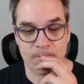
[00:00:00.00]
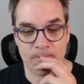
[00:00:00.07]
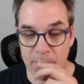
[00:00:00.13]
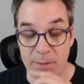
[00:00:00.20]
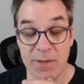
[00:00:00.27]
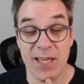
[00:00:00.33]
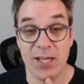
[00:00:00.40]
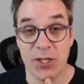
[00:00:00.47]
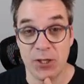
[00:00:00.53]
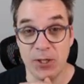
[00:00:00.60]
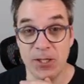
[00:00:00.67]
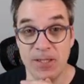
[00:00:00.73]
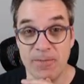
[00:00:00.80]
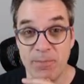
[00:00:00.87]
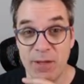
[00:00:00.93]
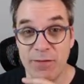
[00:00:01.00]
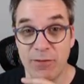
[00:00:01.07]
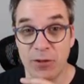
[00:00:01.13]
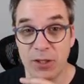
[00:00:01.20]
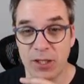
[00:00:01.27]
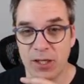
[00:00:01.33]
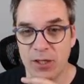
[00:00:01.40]
Maybe I should
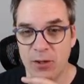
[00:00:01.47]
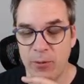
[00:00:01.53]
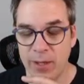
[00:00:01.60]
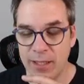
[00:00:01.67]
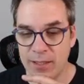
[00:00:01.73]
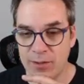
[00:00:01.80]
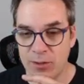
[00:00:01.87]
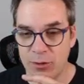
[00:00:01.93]
before going in